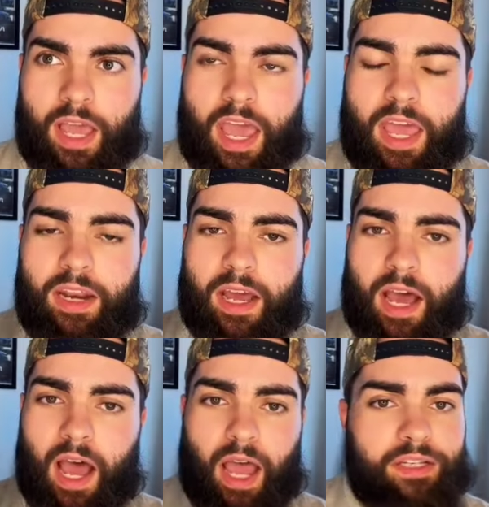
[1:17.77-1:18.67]
And
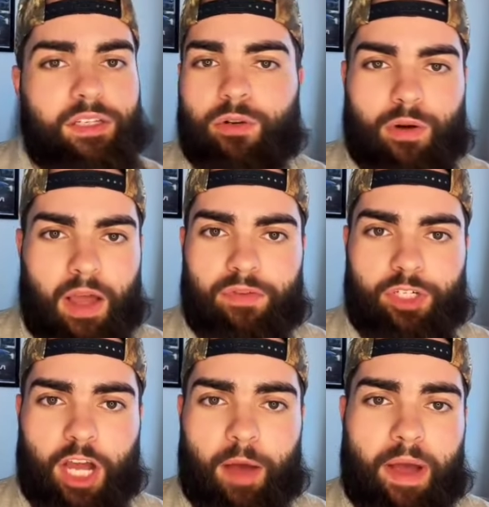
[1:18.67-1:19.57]
I still don't have a
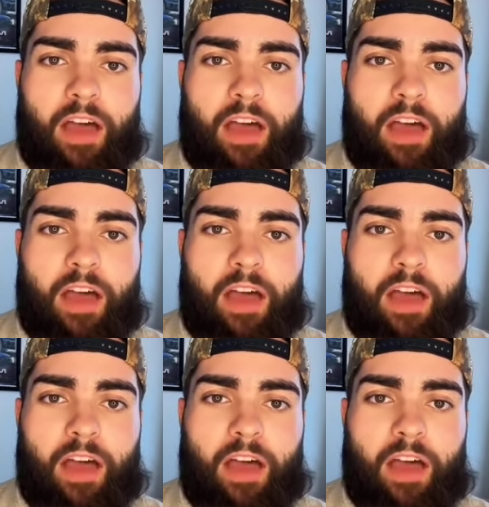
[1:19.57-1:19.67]
job.